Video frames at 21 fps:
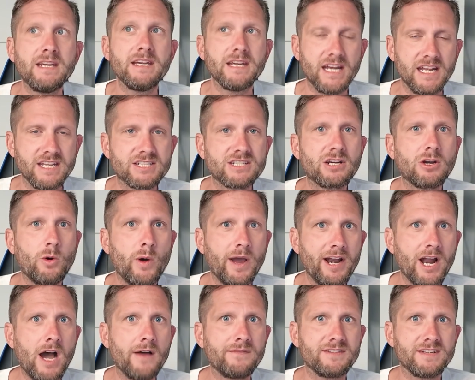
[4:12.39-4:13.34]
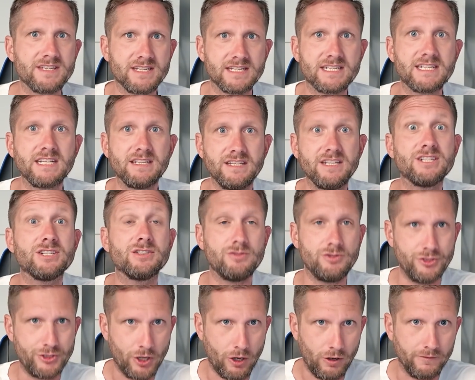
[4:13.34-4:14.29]
it's quite often to see these
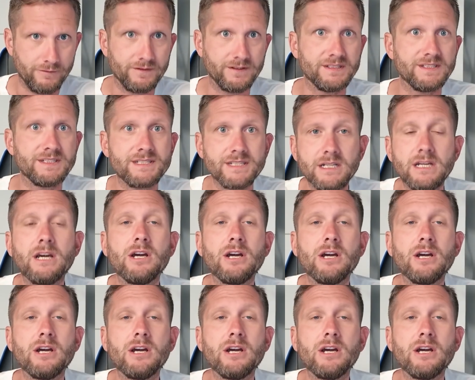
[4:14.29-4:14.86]
dolphins